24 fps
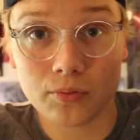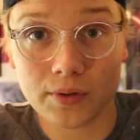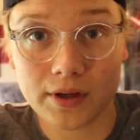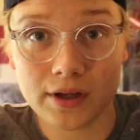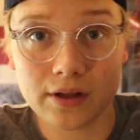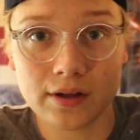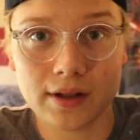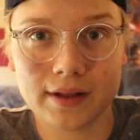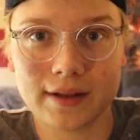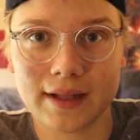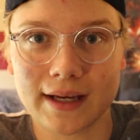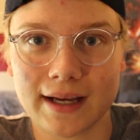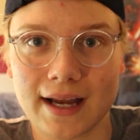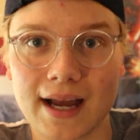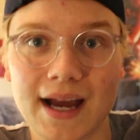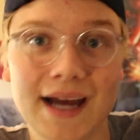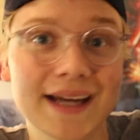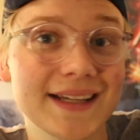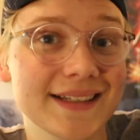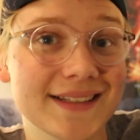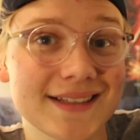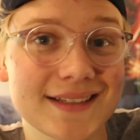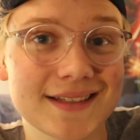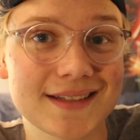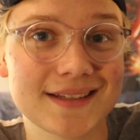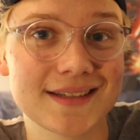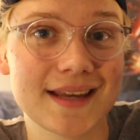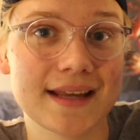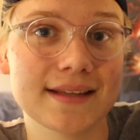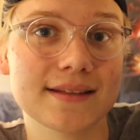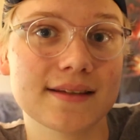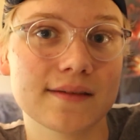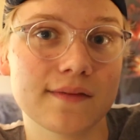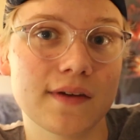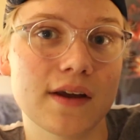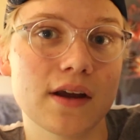real and like a heightened
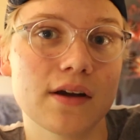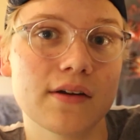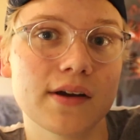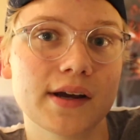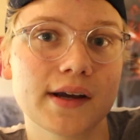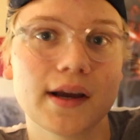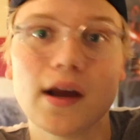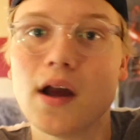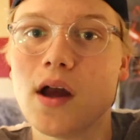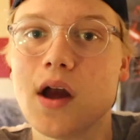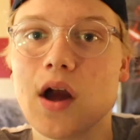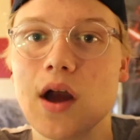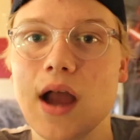sense of hearing